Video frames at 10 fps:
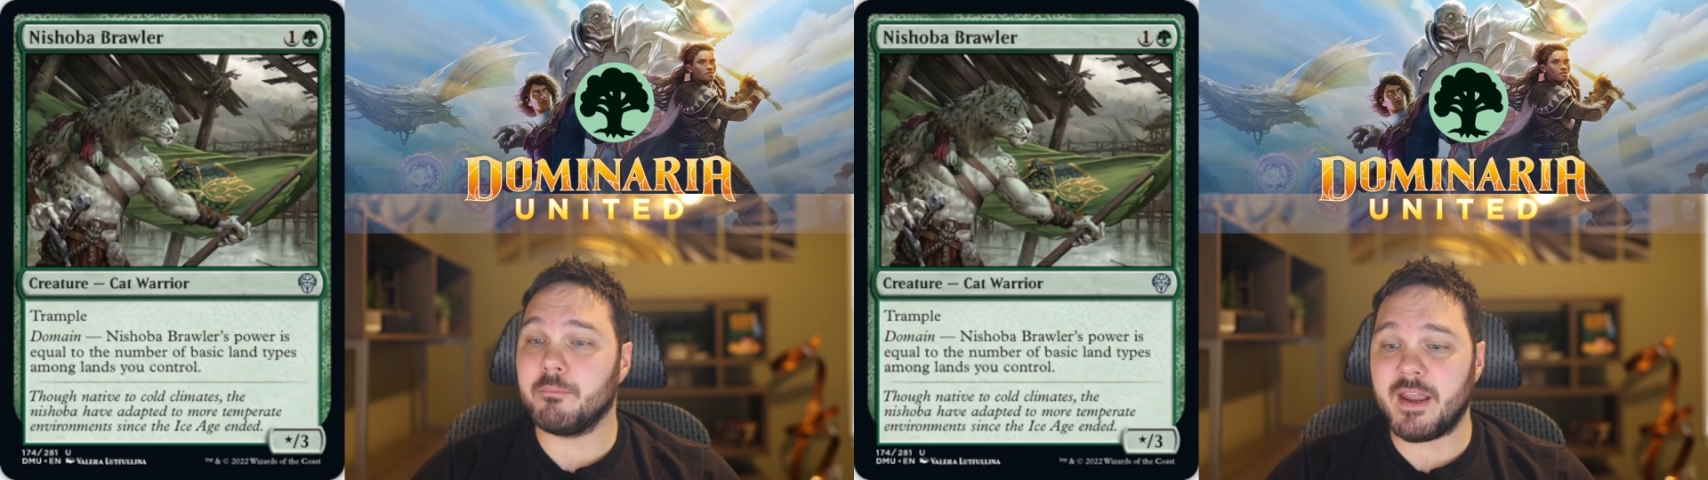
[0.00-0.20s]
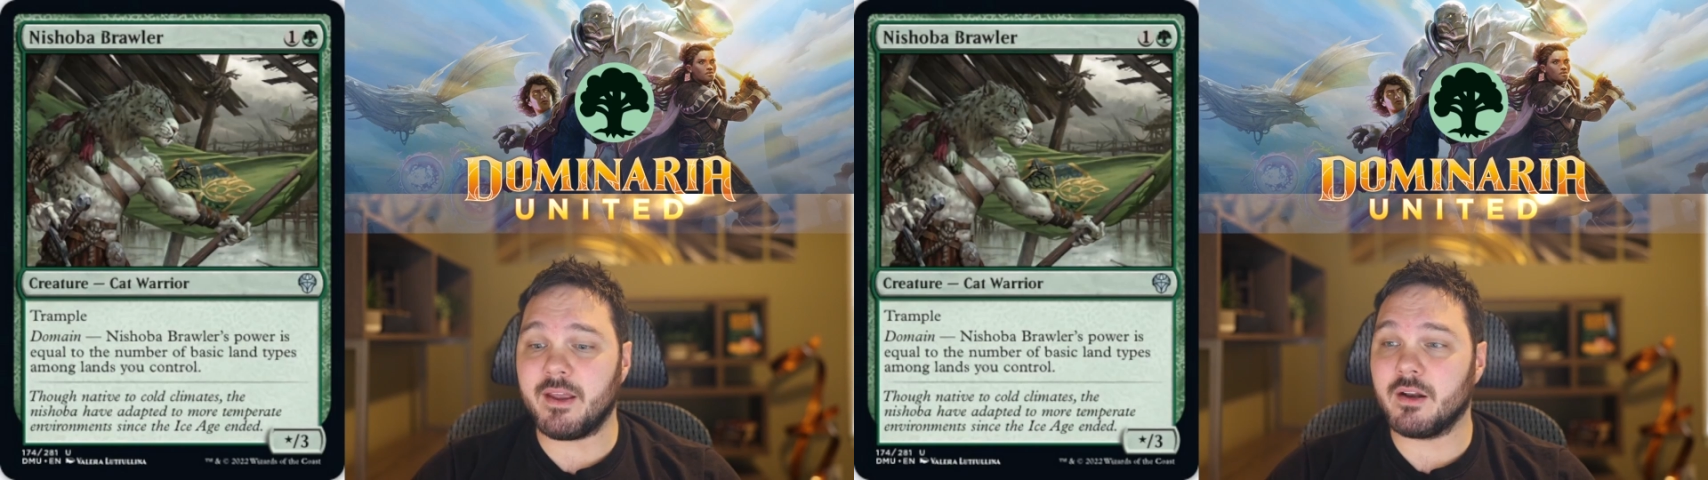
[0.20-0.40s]

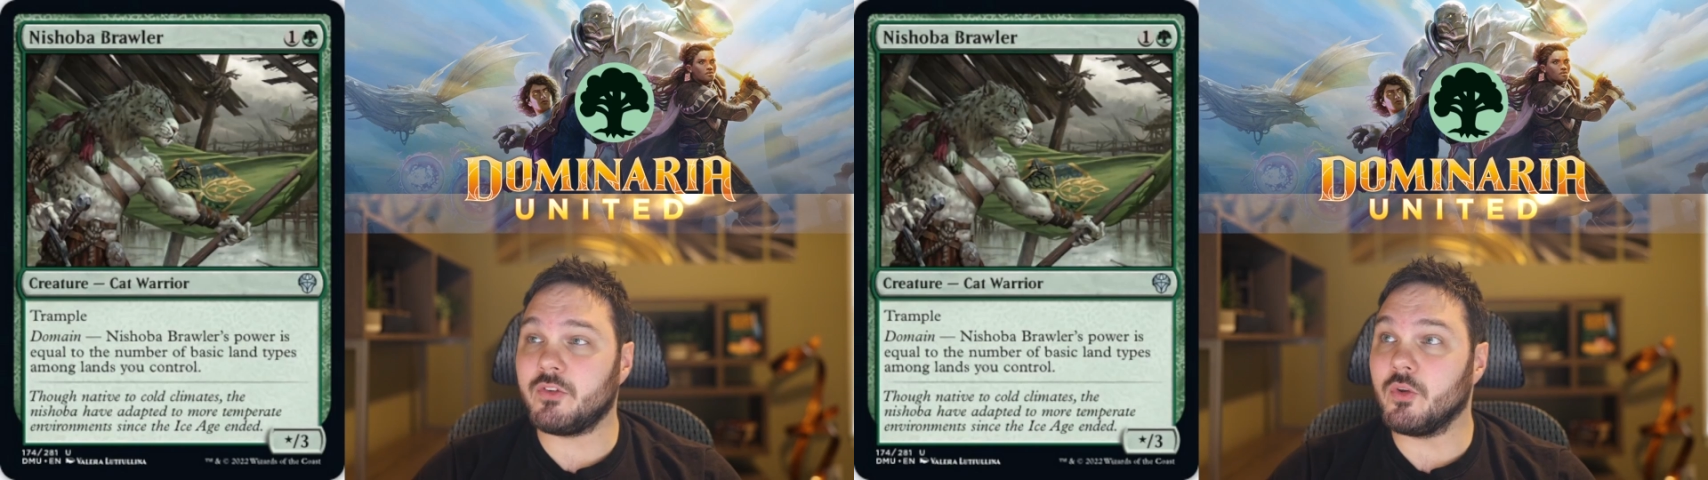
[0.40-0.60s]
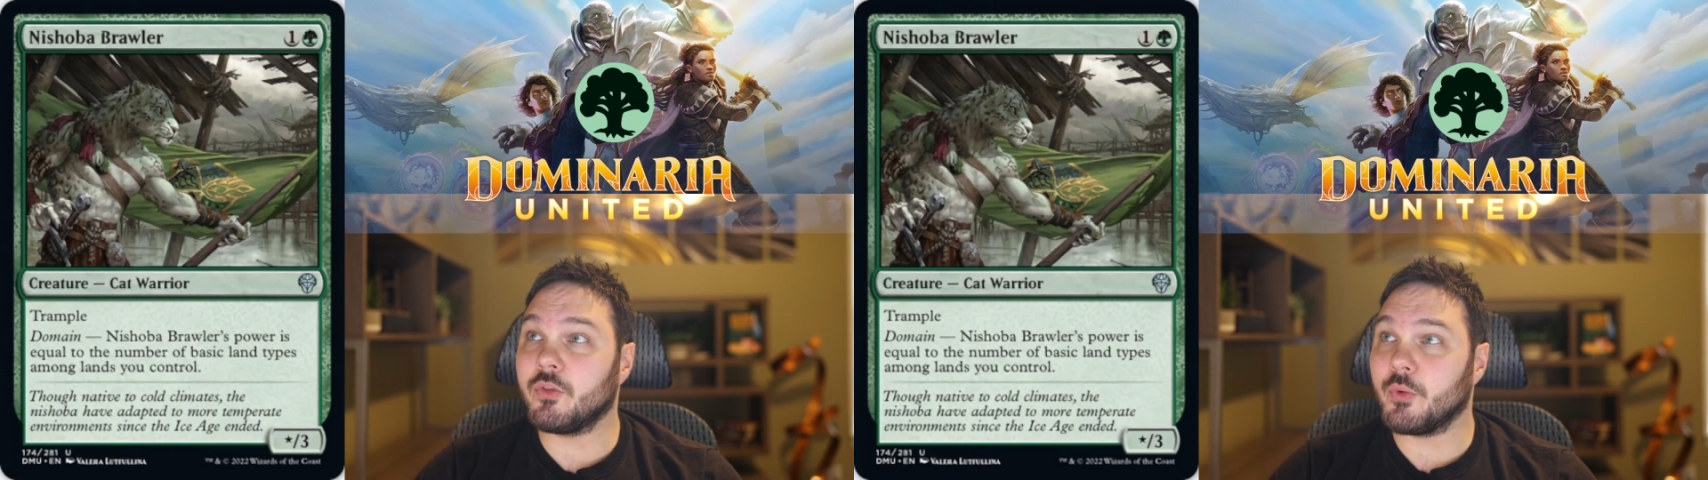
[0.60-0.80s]
make it a
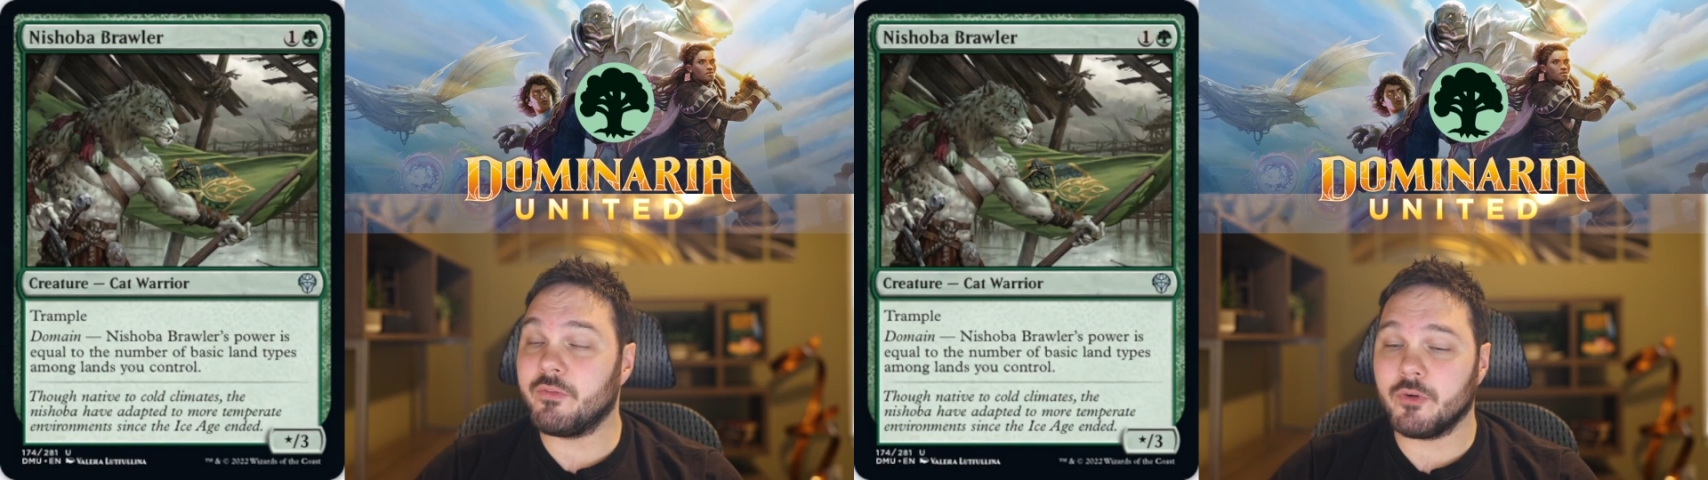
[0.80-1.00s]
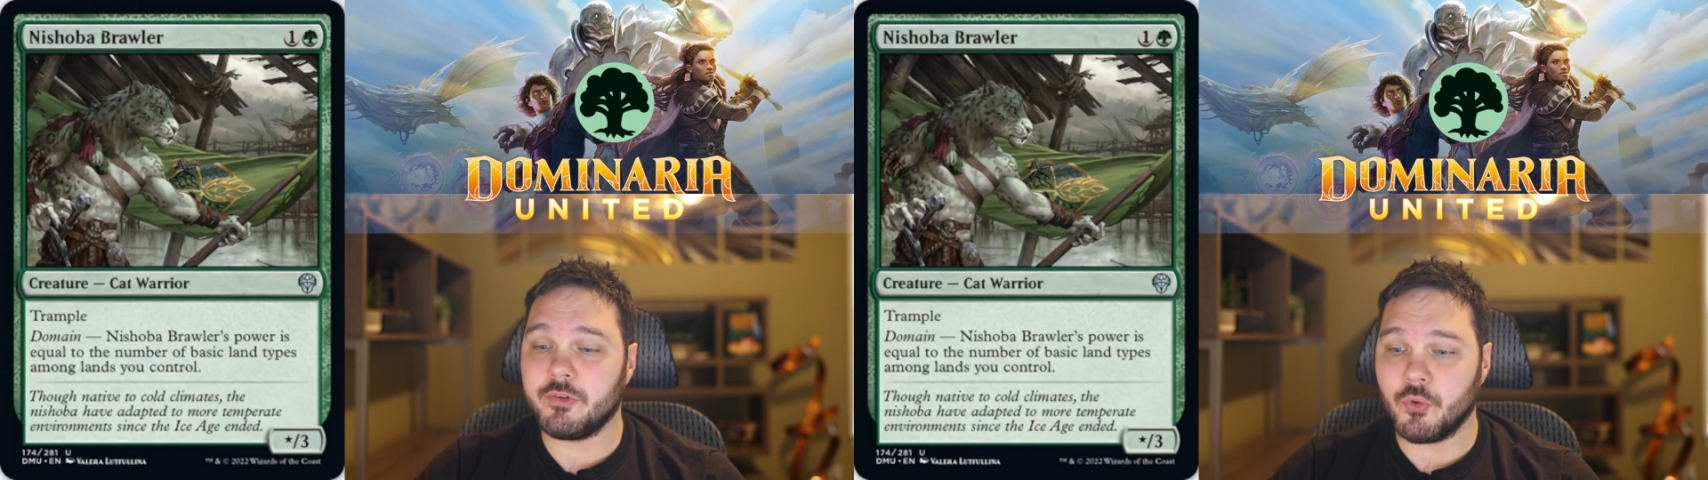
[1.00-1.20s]
2/3
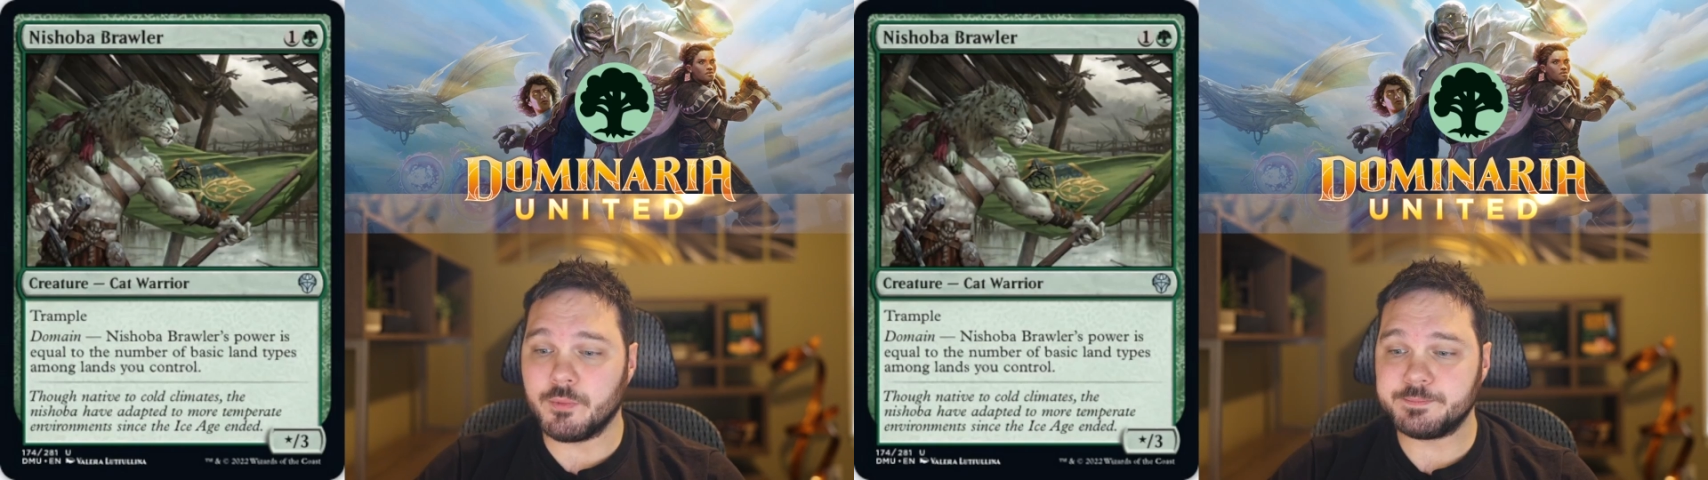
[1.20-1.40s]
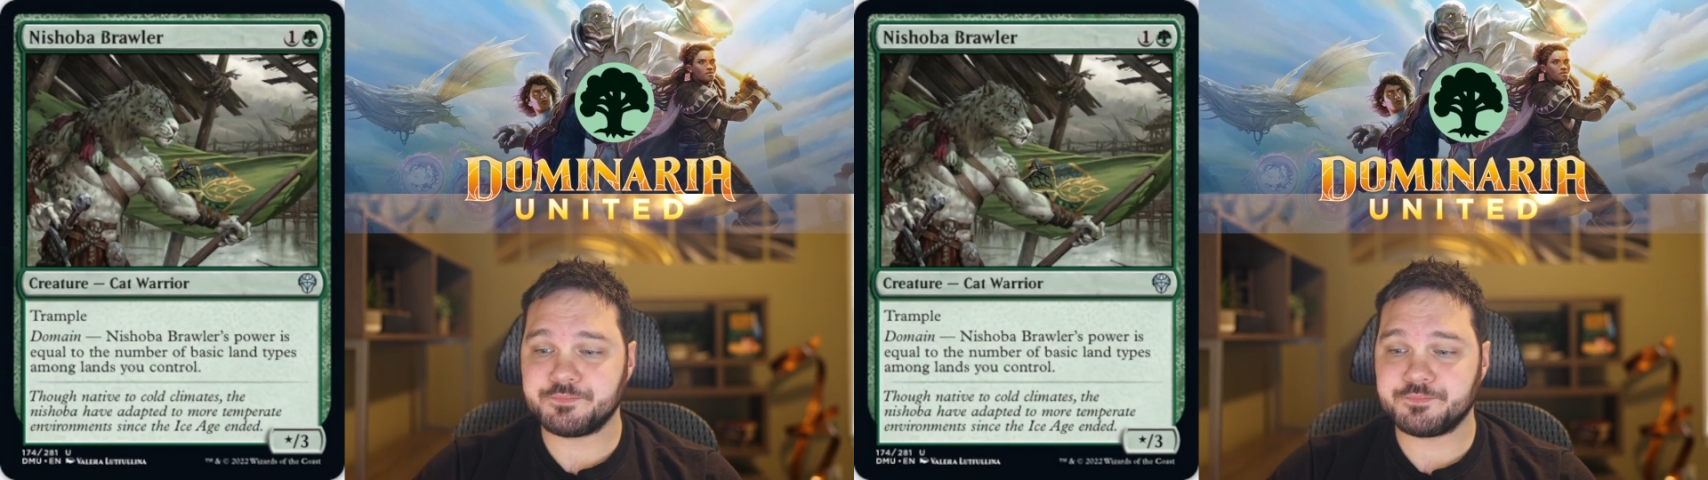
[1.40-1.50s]
for 2.